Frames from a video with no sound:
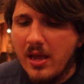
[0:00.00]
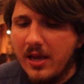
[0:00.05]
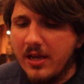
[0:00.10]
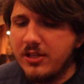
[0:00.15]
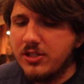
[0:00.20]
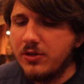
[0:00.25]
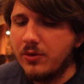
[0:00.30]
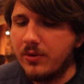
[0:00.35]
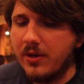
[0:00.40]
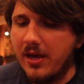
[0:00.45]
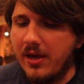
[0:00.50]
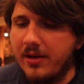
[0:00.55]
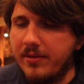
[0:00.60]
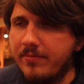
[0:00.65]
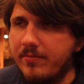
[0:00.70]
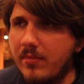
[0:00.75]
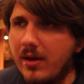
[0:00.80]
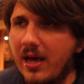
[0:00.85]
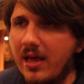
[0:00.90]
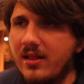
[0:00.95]
It's okay.
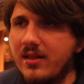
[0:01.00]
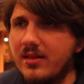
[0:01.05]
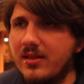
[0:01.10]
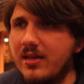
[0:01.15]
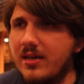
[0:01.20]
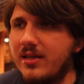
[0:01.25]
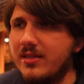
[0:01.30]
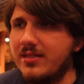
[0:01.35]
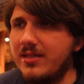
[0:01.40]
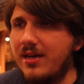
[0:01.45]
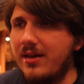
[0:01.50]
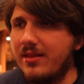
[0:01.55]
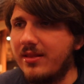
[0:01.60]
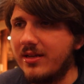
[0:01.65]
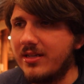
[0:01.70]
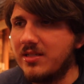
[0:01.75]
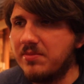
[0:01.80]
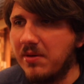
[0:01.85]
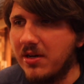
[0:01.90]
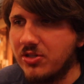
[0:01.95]
I don't think it's
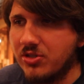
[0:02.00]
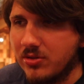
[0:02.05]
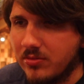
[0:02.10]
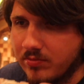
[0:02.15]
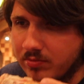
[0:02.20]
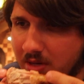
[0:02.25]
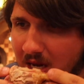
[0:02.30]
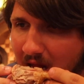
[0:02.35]
anything special.